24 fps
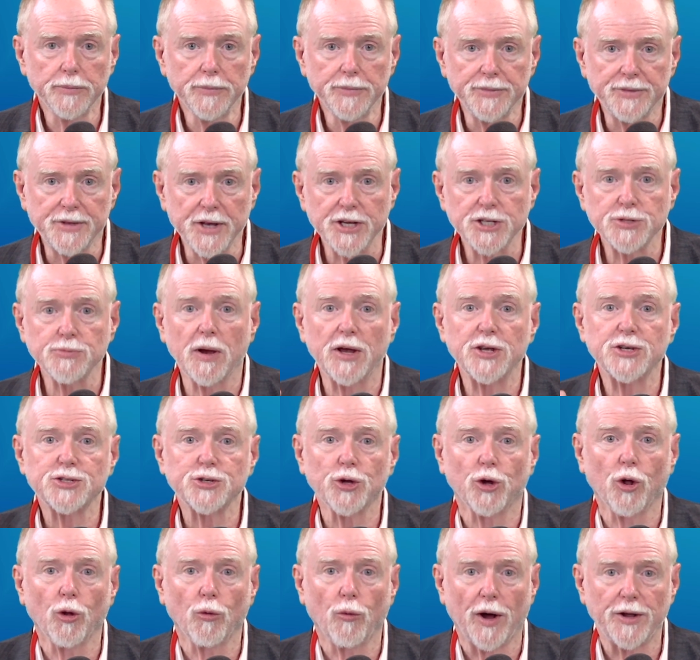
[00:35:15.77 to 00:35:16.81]
Does my
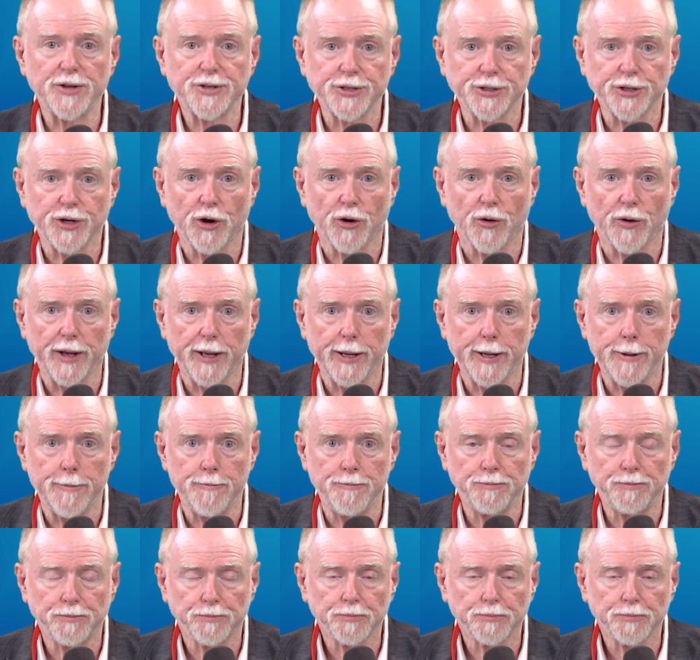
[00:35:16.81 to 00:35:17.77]
soul want to go in,